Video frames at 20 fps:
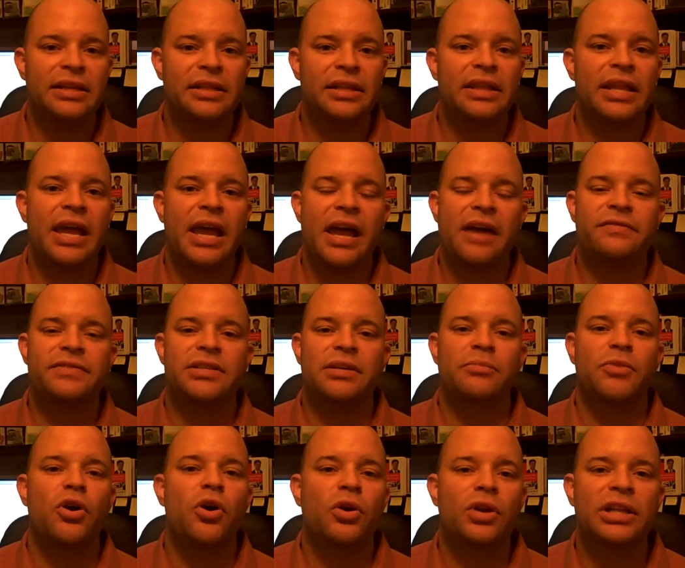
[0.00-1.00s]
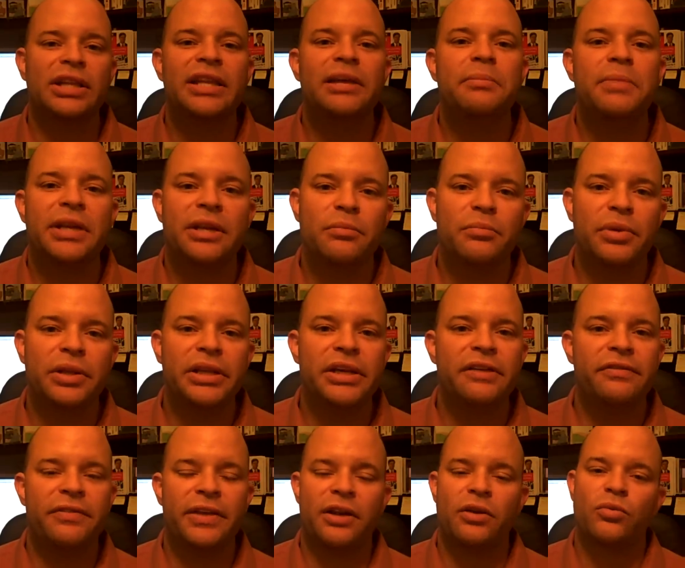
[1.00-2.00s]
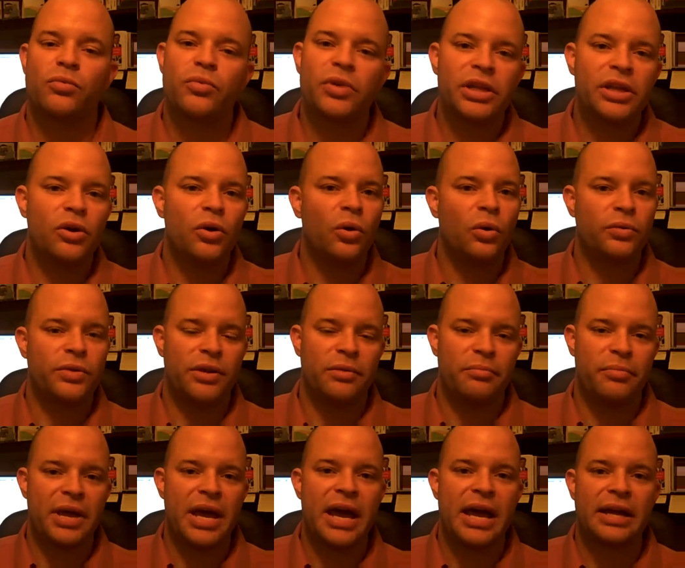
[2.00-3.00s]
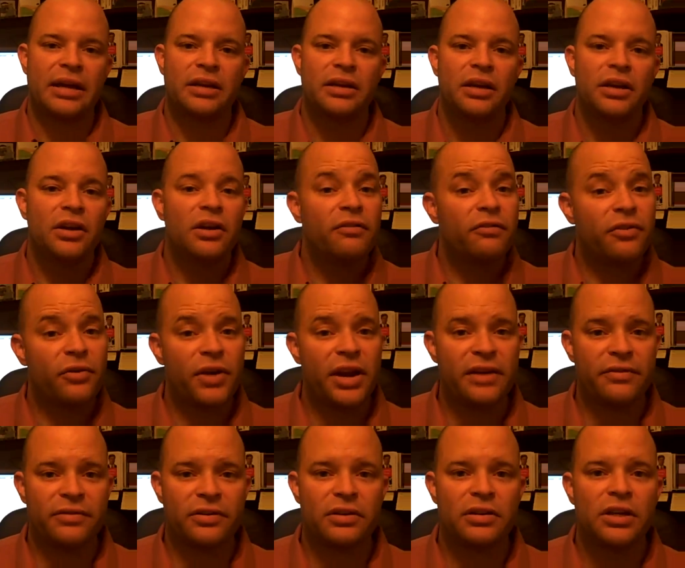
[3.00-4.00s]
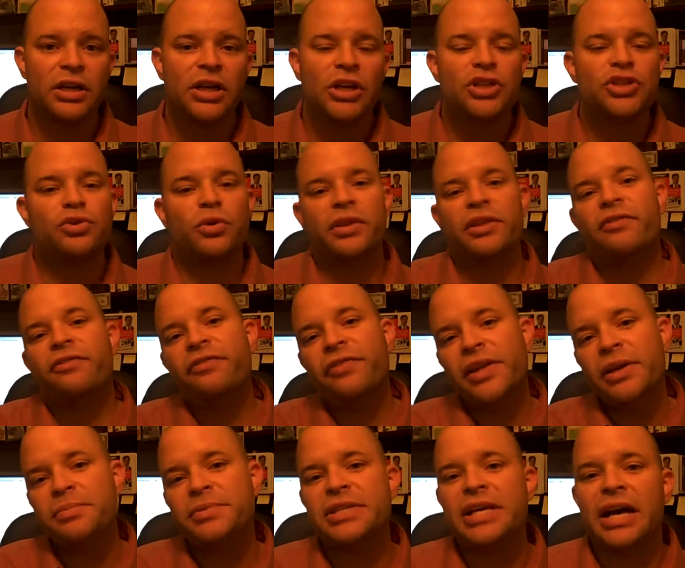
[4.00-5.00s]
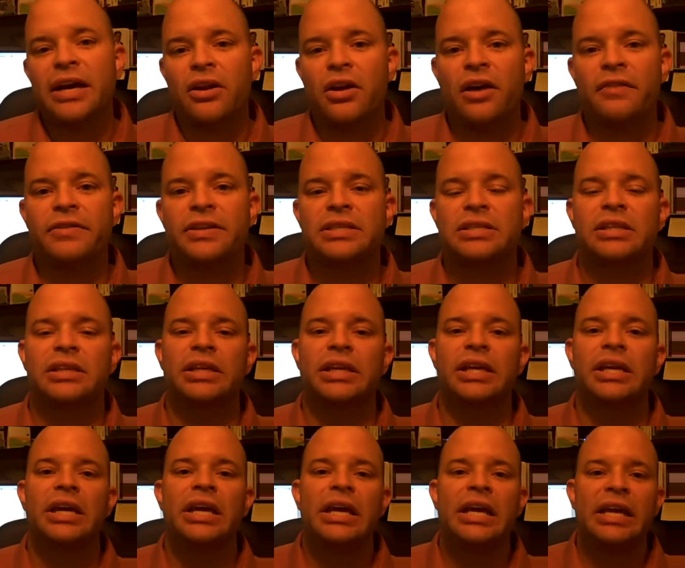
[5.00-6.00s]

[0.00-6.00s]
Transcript: then they have something called a limiting belief that'll really hold them back forever. So on the flip side, obviously,